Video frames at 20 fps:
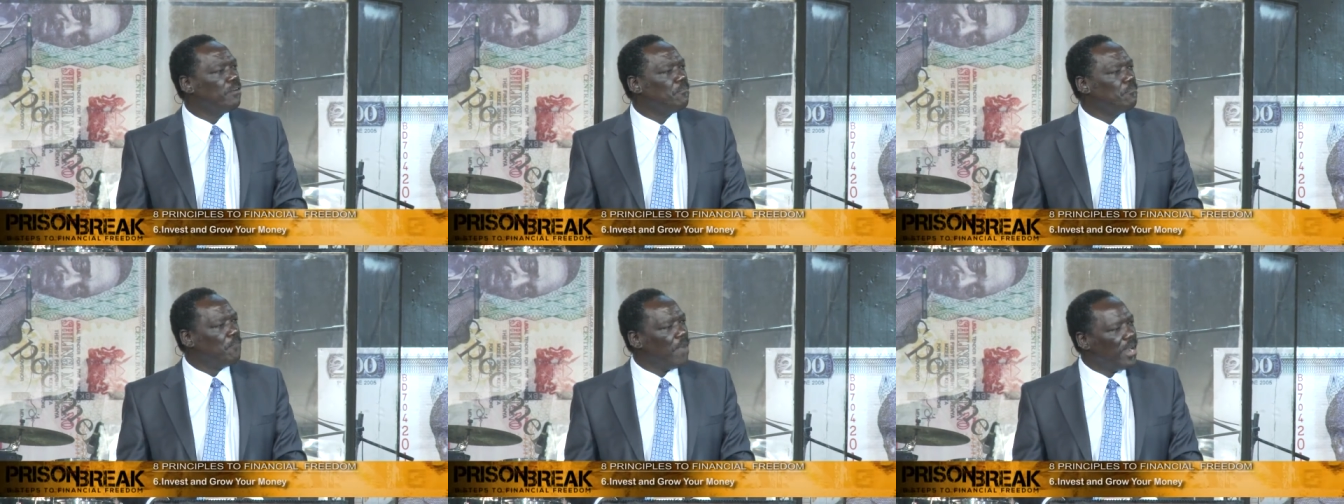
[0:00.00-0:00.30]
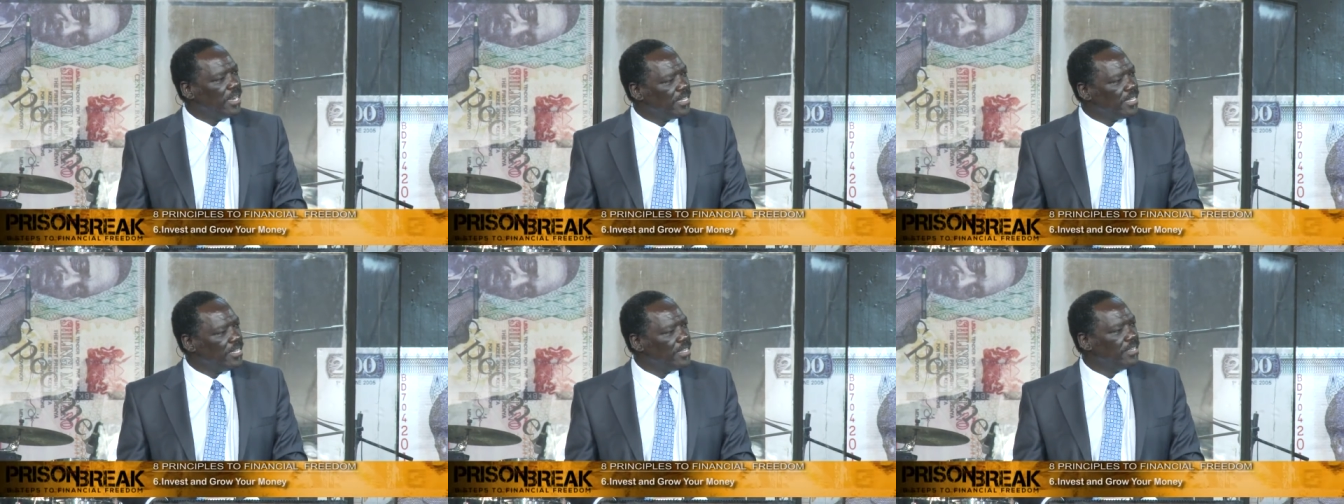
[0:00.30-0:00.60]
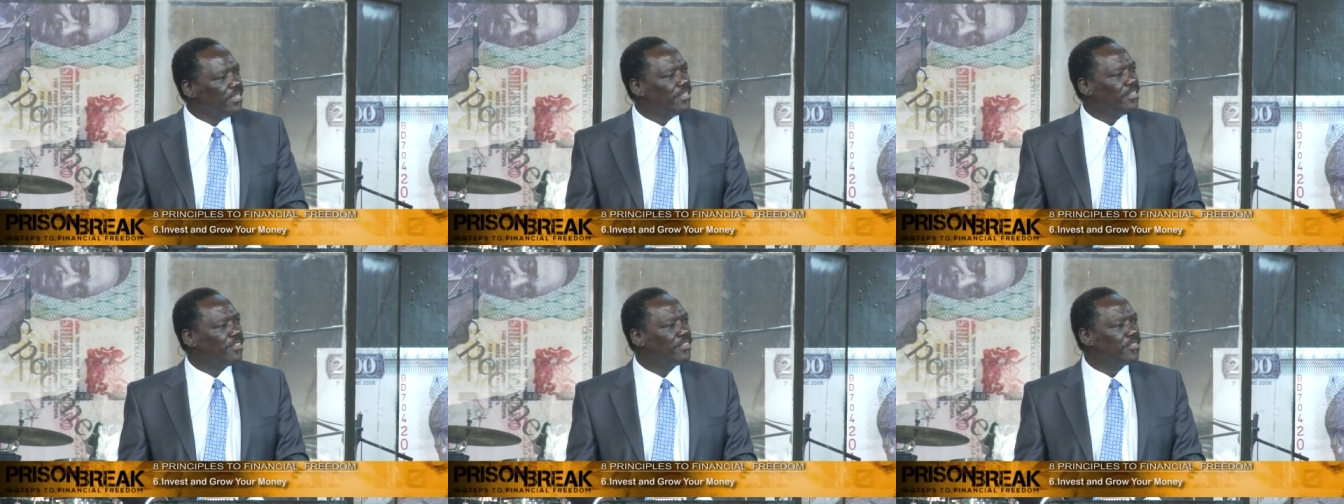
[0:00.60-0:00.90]
your
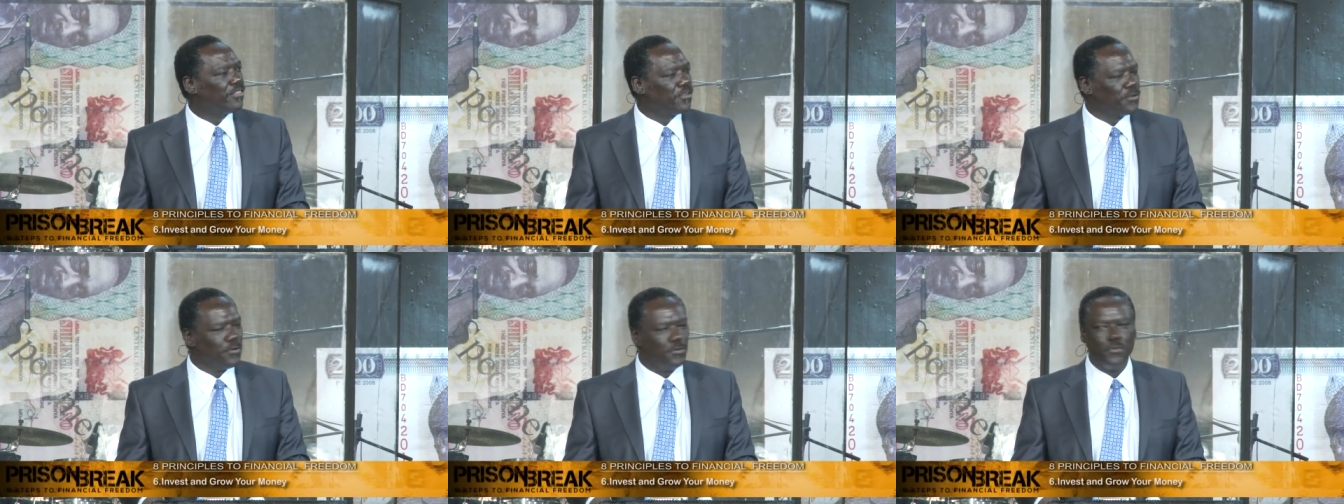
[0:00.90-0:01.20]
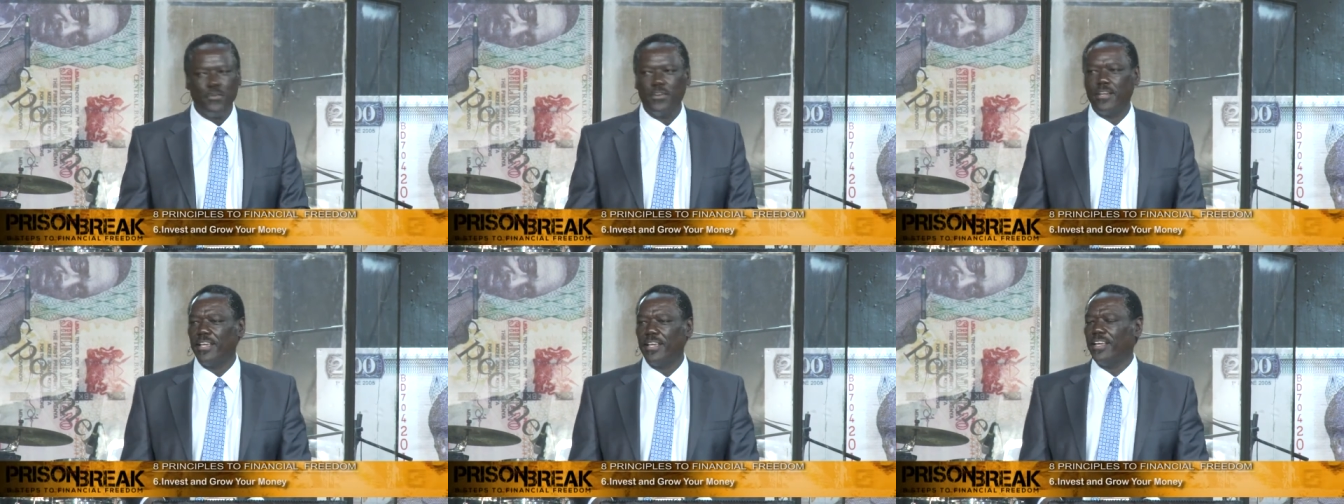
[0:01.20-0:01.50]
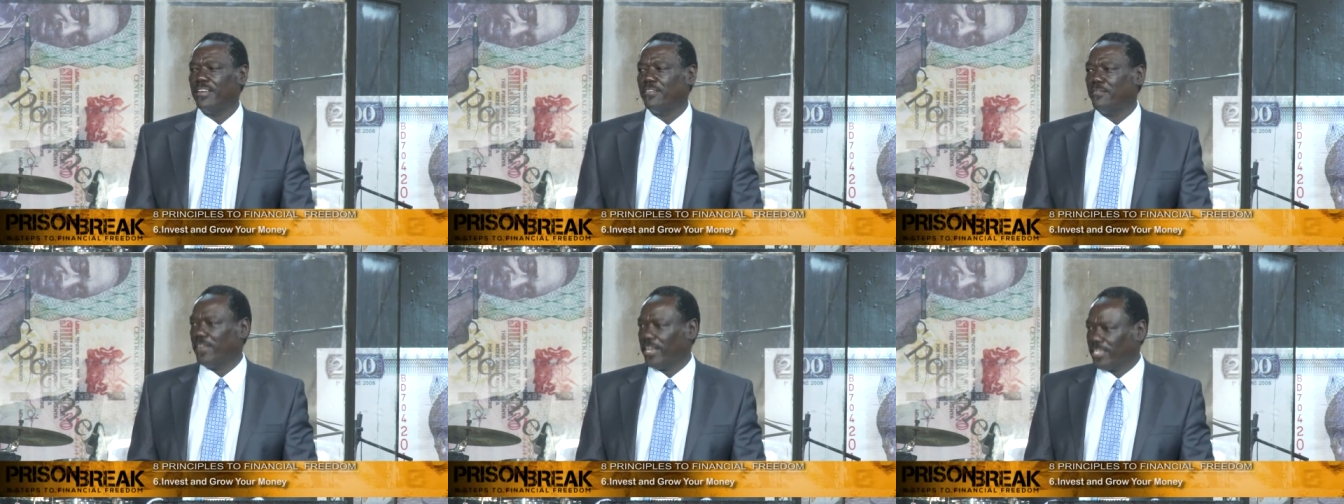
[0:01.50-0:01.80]
money through
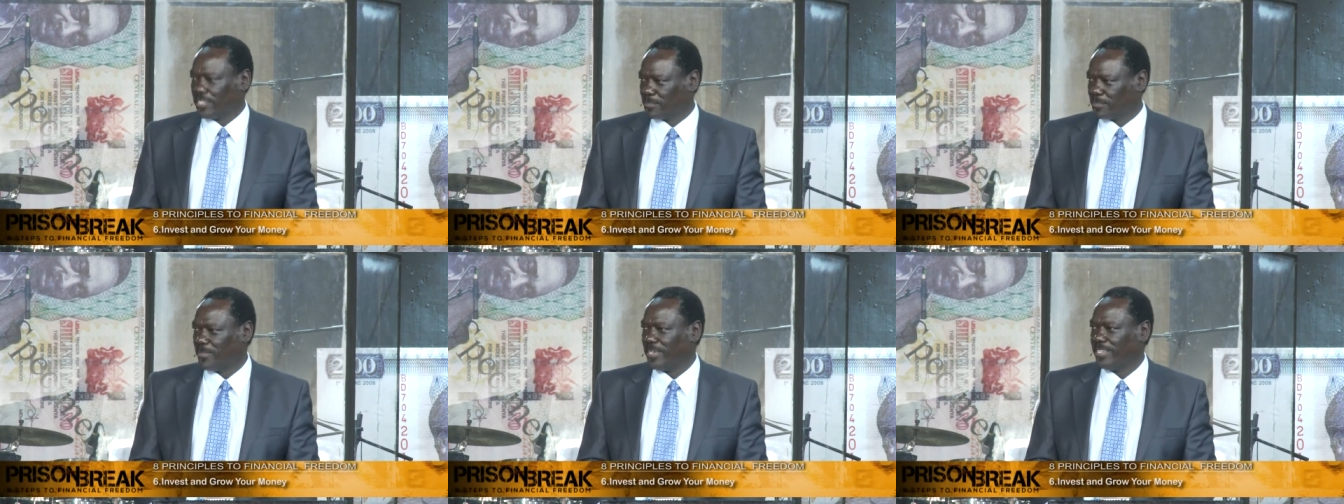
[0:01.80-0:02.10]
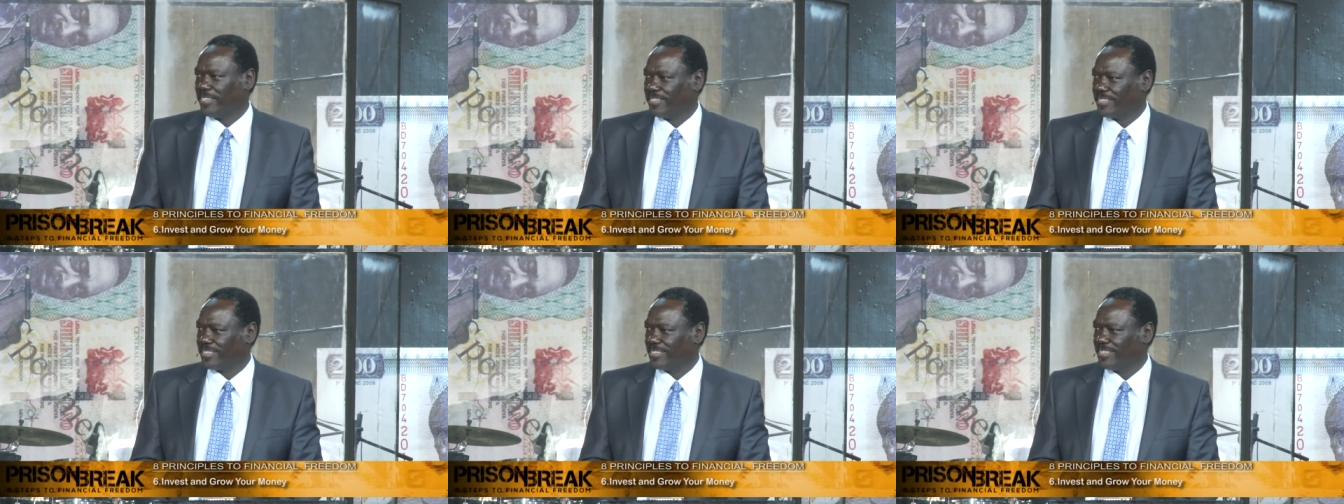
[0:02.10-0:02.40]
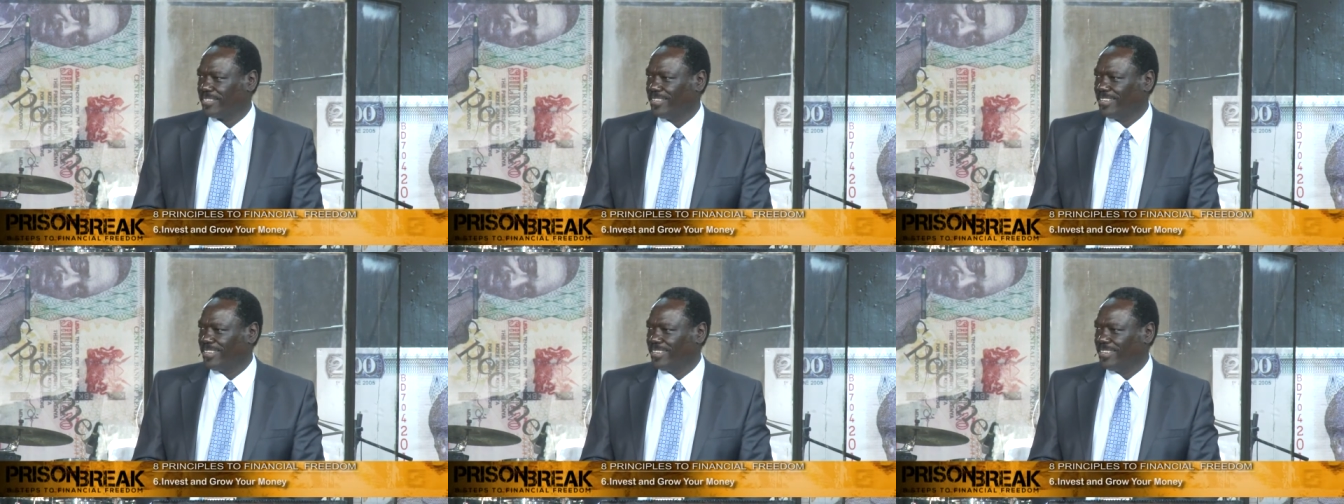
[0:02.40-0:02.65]
investments.